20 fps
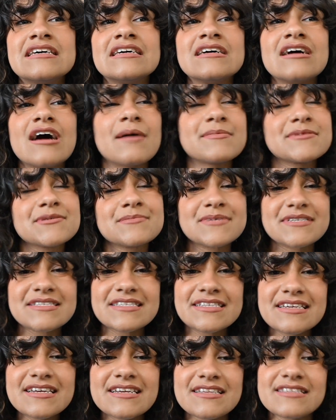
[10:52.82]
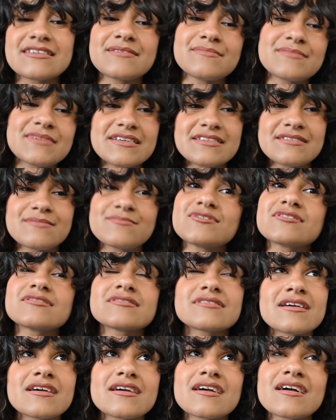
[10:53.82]
optimistic, and some days I'm
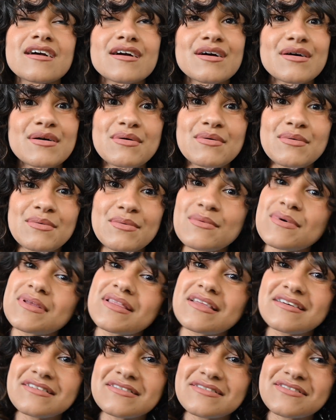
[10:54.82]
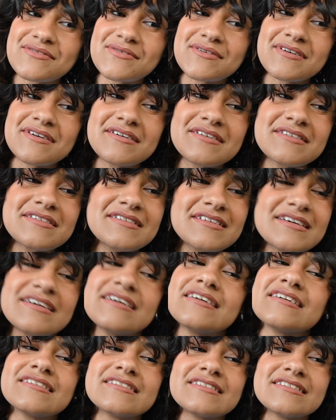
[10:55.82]
just like, what the hell's going on,
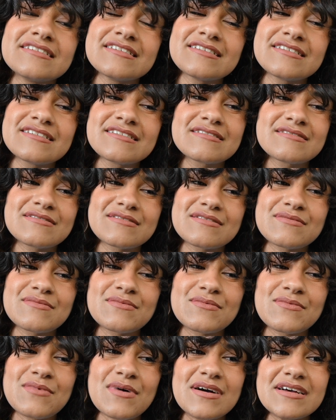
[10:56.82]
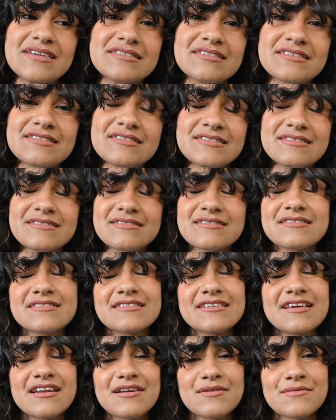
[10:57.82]
and why is this
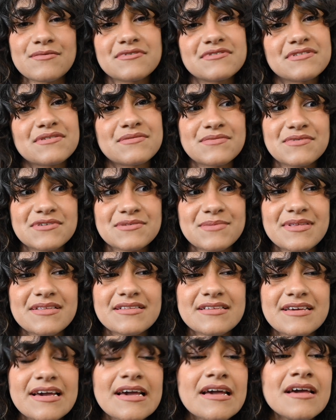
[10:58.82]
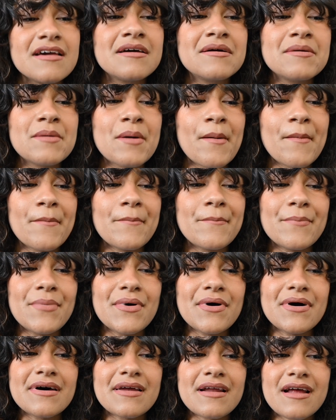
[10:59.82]
getting worse and worse by the day?
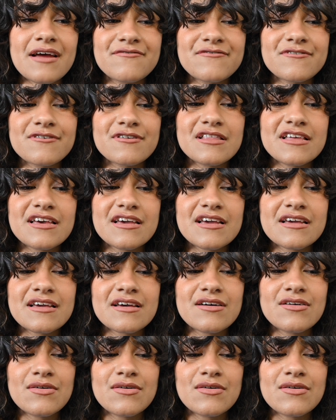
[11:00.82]
But I feel like